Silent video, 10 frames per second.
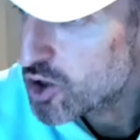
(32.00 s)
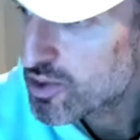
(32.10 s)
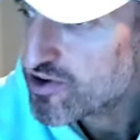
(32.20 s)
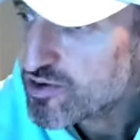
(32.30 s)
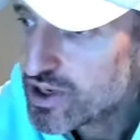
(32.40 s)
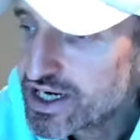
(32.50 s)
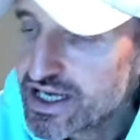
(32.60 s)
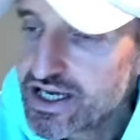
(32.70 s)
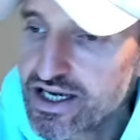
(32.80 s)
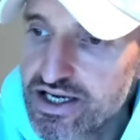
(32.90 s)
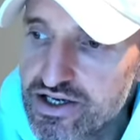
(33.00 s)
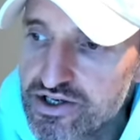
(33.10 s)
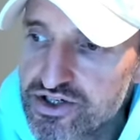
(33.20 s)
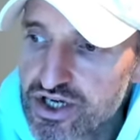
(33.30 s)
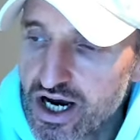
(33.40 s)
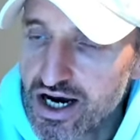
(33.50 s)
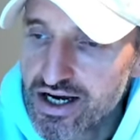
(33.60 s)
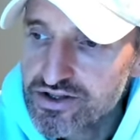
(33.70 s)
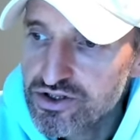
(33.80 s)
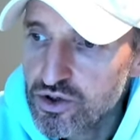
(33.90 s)
everybody is uh,
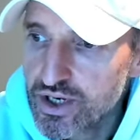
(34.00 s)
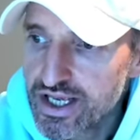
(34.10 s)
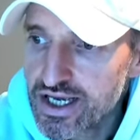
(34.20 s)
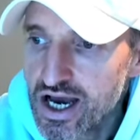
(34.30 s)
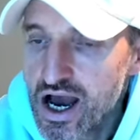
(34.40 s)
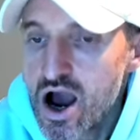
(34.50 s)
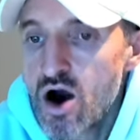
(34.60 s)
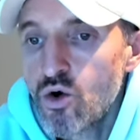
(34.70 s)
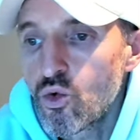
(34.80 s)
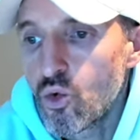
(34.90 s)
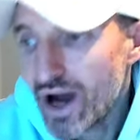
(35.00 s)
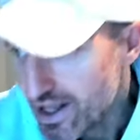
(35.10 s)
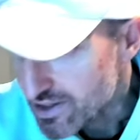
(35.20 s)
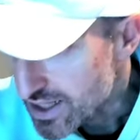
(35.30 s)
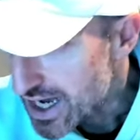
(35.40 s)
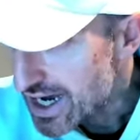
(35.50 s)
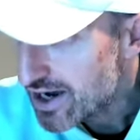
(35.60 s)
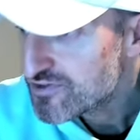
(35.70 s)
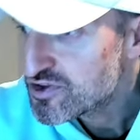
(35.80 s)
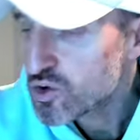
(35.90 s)
doing well. Uh,
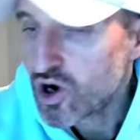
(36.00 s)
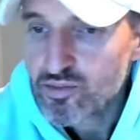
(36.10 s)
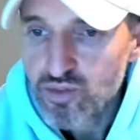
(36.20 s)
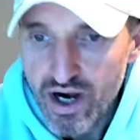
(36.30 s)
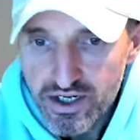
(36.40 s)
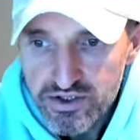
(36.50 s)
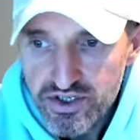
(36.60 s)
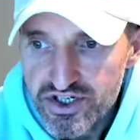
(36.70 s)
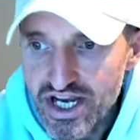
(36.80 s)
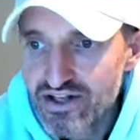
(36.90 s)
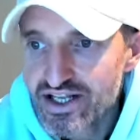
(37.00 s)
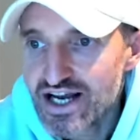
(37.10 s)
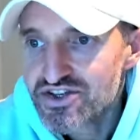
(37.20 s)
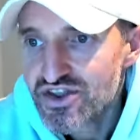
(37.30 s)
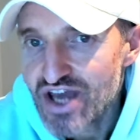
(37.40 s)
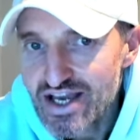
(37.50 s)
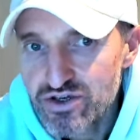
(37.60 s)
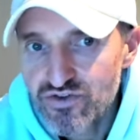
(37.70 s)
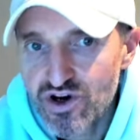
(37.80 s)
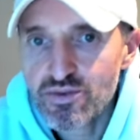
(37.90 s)
if you are brand new to the channel, guys, thank you
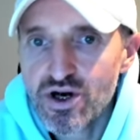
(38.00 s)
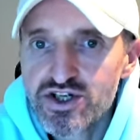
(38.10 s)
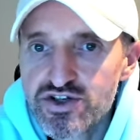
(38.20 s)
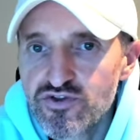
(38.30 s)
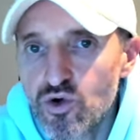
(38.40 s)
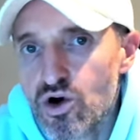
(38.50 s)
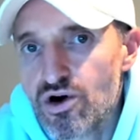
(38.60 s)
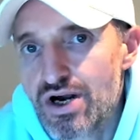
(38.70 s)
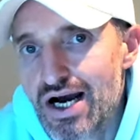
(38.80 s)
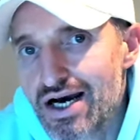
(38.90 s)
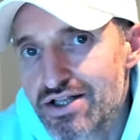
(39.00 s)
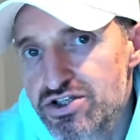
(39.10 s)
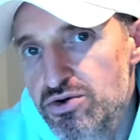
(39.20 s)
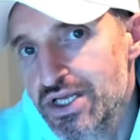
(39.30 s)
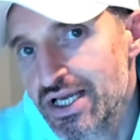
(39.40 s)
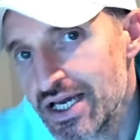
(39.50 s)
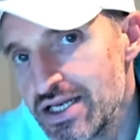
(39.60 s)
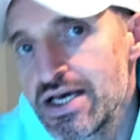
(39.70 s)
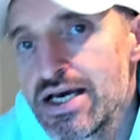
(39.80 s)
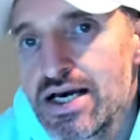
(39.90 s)
very much for uh, tuning in,
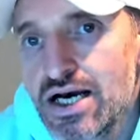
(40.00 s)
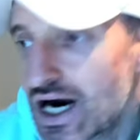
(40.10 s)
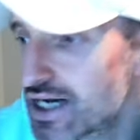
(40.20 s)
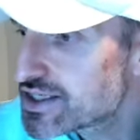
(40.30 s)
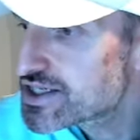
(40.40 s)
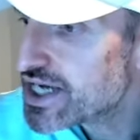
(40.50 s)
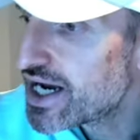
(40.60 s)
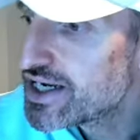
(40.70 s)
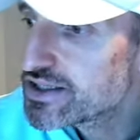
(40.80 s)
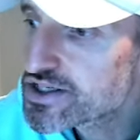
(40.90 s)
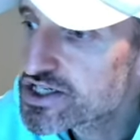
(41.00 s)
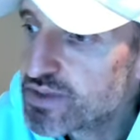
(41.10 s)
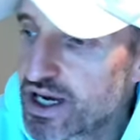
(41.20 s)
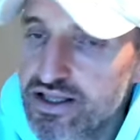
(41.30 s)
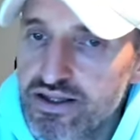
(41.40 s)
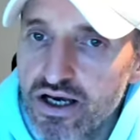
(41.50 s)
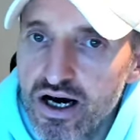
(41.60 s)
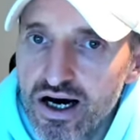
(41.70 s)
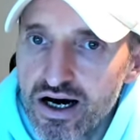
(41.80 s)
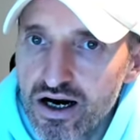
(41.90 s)
uh, deciding to spend
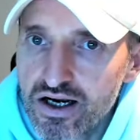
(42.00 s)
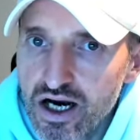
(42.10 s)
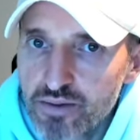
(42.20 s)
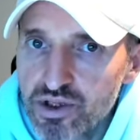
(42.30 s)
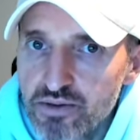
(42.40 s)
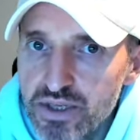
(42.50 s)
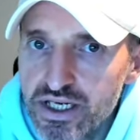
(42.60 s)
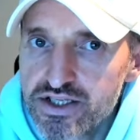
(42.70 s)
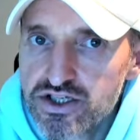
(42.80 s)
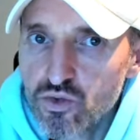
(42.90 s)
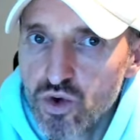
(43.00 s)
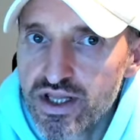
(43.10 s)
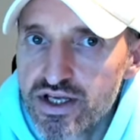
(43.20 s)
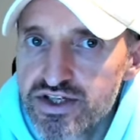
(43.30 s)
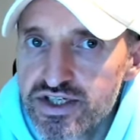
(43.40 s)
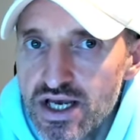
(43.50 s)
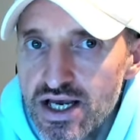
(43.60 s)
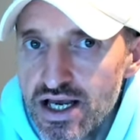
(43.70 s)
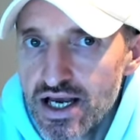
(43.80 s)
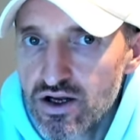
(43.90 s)
uh, a couple of minutes with us.
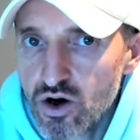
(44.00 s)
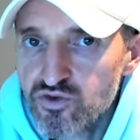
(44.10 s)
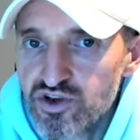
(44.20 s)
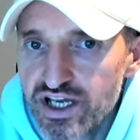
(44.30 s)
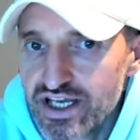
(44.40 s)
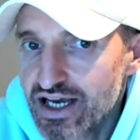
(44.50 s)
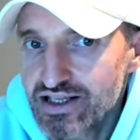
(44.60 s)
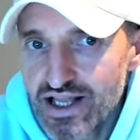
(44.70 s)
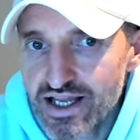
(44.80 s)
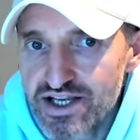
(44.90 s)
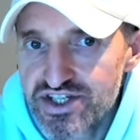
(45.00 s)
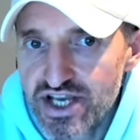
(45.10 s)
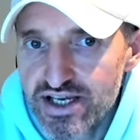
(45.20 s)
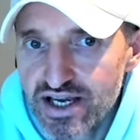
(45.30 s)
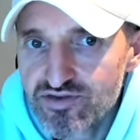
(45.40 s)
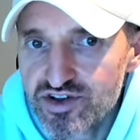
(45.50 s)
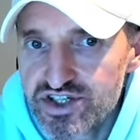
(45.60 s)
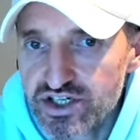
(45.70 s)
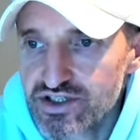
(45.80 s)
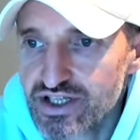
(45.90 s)
And hopefully, again, like I say every
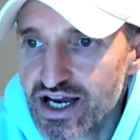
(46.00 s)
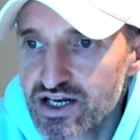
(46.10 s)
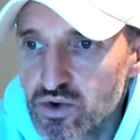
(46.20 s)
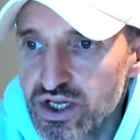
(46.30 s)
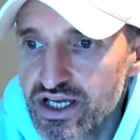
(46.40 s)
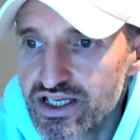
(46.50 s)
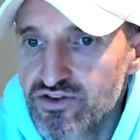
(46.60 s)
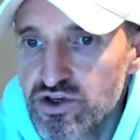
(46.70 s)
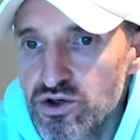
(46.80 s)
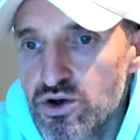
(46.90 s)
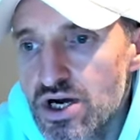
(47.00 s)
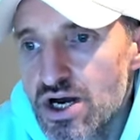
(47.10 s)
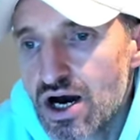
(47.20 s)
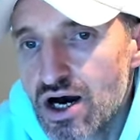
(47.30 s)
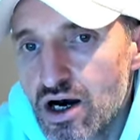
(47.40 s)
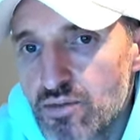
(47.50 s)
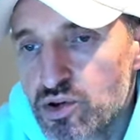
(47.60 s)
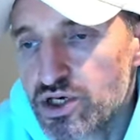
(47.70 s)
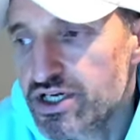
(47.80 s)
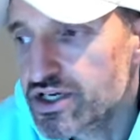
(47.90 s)
single night, we can give you uh, a
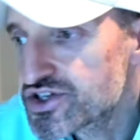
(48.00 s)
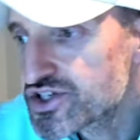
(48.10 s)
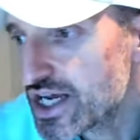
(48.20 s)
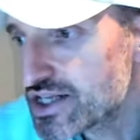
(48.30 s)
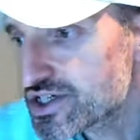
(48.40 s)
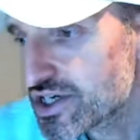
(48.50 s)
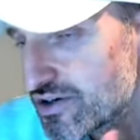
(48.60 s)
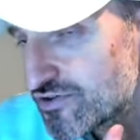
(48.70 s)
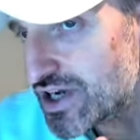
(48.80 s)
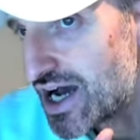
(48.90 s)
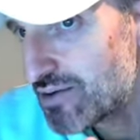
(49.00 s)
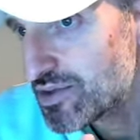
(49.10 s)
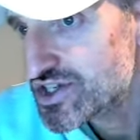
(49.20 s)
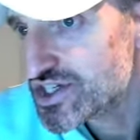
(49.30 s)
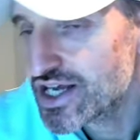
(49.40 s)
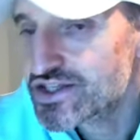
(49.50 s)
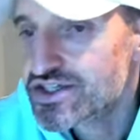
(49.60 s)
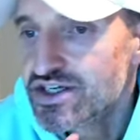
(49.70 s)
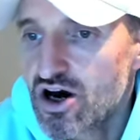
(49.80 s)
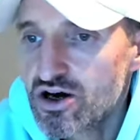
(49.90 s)
pretty good sense of common sense
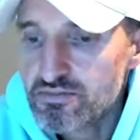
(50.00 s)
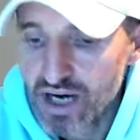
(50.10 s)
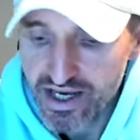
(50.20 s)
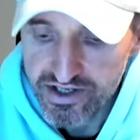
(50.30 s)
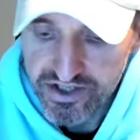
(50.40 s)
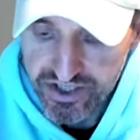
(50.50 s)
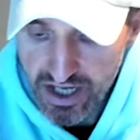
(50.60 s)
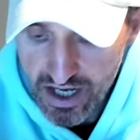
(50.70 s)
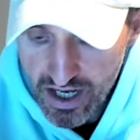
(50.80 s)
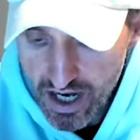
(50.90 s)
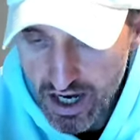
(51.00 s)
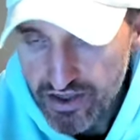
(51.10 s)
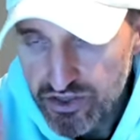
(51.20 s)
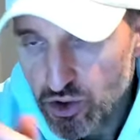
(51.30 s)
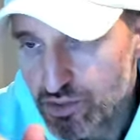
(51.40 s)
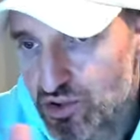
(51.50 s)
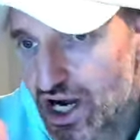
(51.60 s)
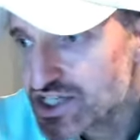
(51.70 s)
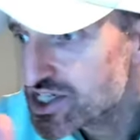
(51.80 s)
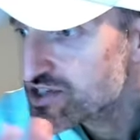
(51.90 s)
and unbiased uh, thought
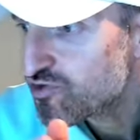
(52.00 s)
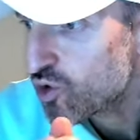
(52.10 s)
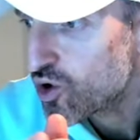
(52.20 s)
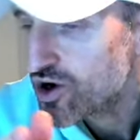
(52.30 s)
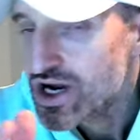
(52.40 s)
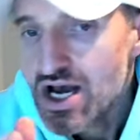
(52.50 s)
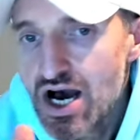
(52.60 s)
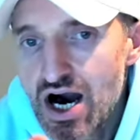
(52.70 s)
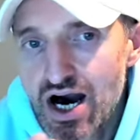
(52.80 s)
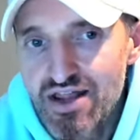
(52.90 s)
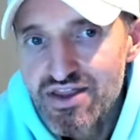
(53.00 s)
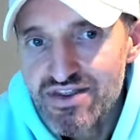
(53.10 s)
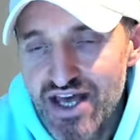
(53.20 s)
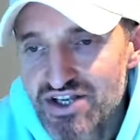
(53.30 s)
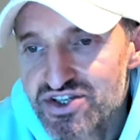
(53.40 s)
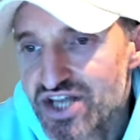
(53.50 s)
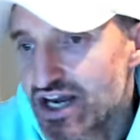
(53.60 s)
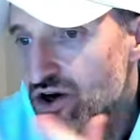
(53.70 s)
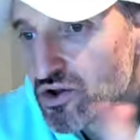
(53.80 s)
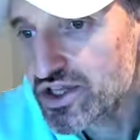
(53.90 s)
process for uh, the next day.
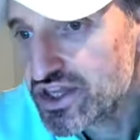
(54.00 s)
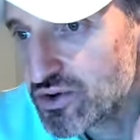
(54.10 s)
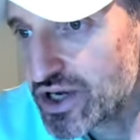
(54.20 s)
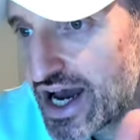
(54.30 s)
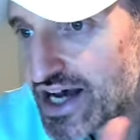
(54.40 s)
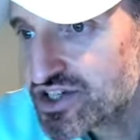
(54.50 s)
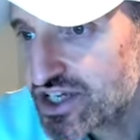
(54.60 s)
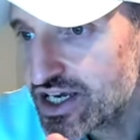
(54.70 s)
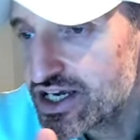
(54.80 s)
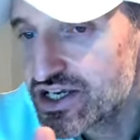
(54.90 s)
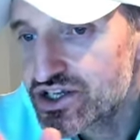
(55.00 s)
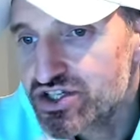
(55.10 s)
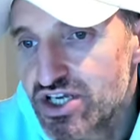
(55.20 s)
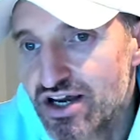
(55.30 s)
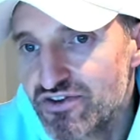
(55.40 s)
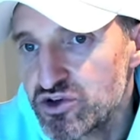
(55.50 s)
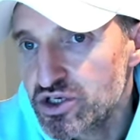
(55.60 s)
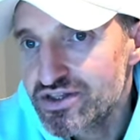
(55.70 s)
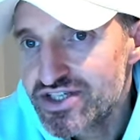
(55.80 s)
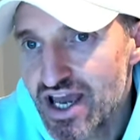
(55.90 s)
Only thing we ask is if you
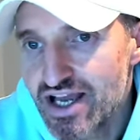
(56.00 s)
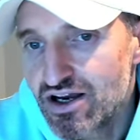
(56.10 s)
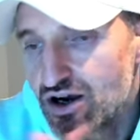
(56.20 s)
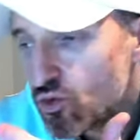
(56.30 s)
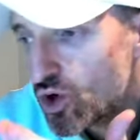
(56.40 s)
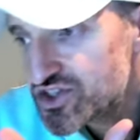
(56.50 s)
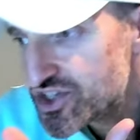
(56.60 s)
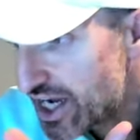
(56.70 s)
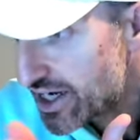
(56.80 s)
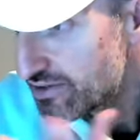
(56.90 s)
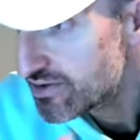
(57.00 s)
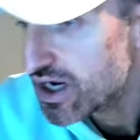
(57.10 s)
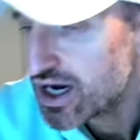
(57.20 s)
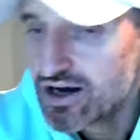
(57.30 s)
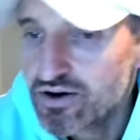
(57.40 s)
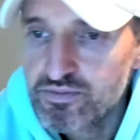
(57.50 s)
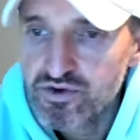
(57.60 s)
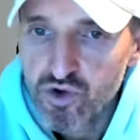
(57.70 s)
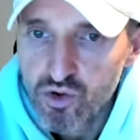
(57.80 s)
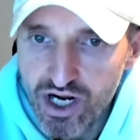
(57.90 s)
can take one second uh,
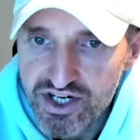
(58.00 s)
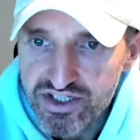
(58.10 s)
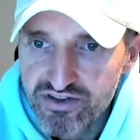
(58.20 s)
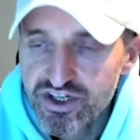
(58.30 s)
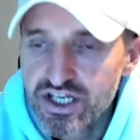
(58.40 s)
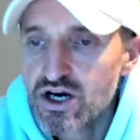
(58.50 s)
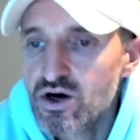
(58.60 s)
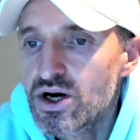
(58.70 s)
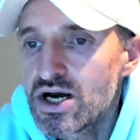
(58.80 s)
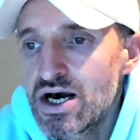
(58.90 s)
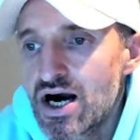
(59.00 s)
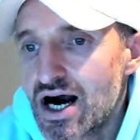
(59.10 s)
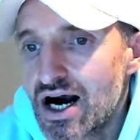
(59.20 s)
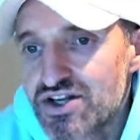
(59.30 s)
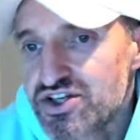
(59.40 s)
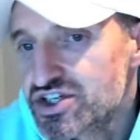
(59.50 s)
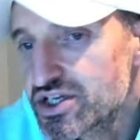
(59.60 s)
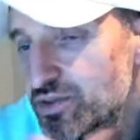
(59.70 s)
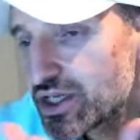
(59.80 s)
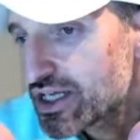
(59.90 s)
before watching the video, uh, just
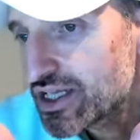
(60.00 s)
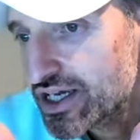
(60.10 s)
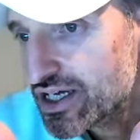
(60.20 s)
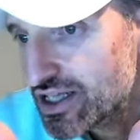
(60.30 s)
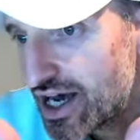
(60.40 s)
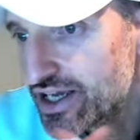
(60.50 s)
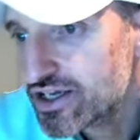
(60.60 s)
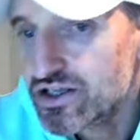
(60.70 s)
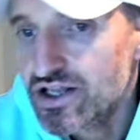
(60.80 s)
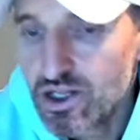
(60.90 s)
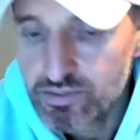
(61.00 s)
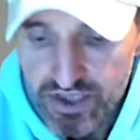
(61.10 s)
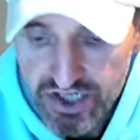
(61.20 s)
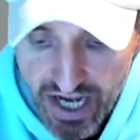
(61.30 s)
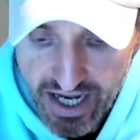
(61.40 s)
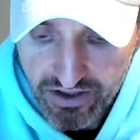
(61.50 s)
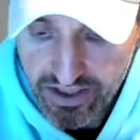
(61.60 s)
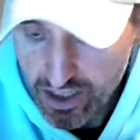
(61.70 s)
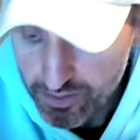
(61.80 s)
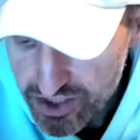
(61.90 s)
simply click a like. It'll help the channel. It'll
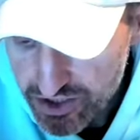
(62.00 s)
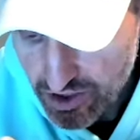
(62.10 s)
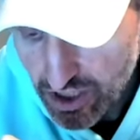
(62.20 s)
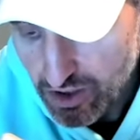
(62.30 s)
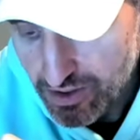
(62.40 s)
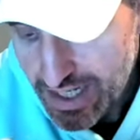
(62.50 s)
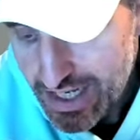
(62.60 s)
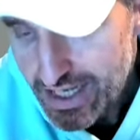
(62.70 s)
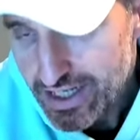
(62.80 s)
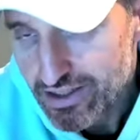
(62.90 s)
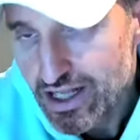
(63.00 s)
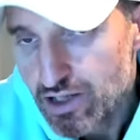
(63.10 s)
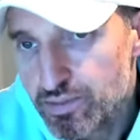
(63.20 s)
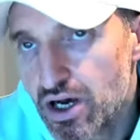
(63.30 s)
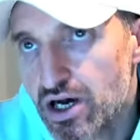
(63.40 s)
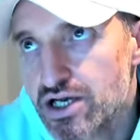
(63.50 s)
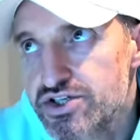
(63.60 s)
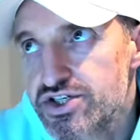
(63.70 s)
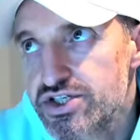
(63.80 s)
help us grow. It'll help us